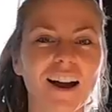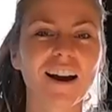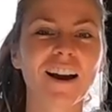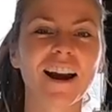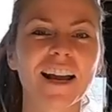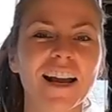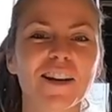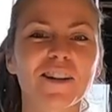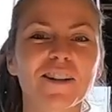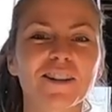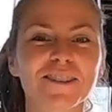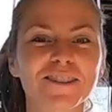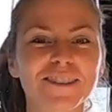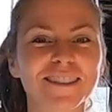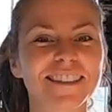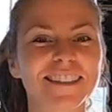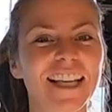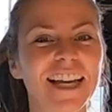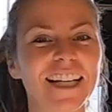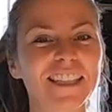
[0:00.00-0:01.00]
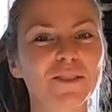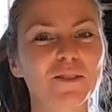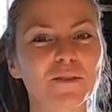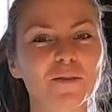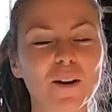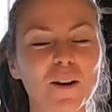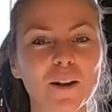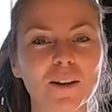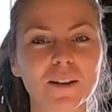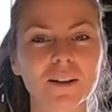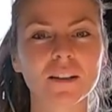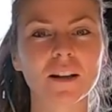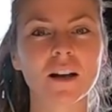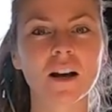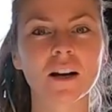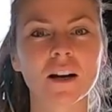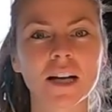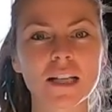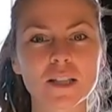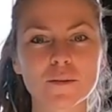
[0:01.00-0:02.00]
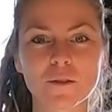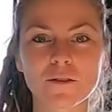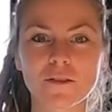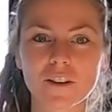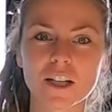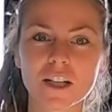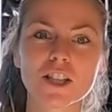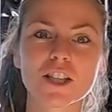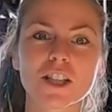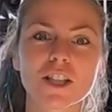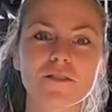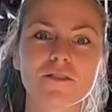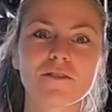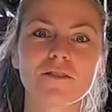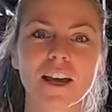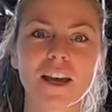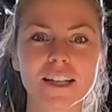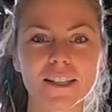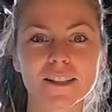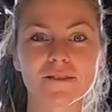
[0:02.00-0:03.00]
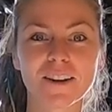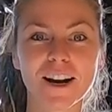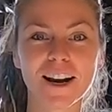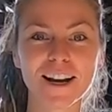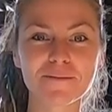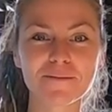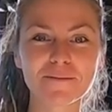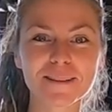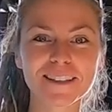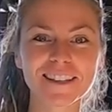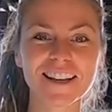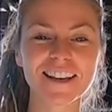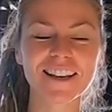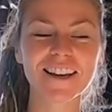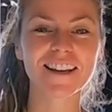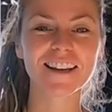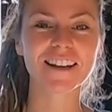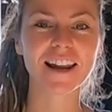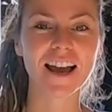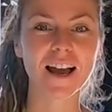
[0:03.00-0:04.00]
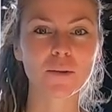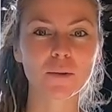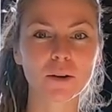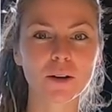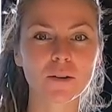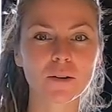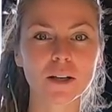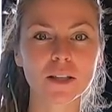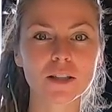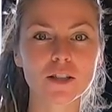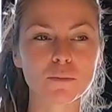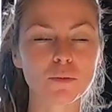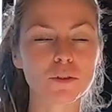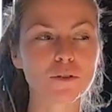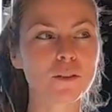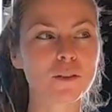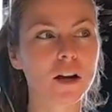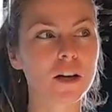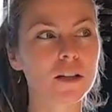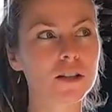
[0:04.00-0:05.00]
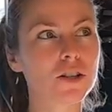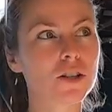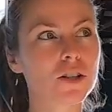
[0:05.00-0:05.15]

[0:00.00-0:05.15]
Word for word: All right, kooks, thanks for following along as we finish the face frames. Now we're going to move on